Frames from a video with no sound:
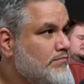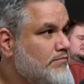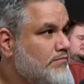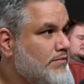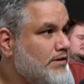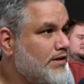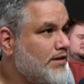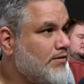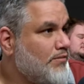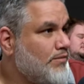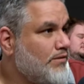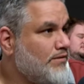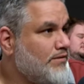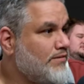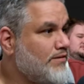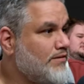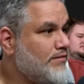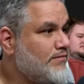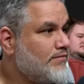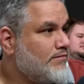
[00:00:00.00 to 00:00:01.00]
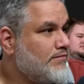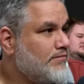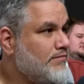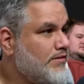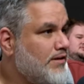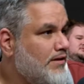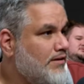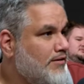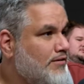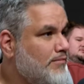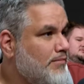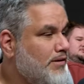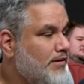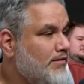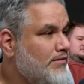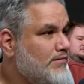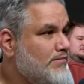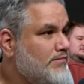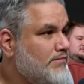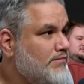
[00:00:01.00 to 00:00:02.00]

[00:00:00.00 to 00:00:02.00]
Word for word: Oh my God, what is this? nine hundred mana?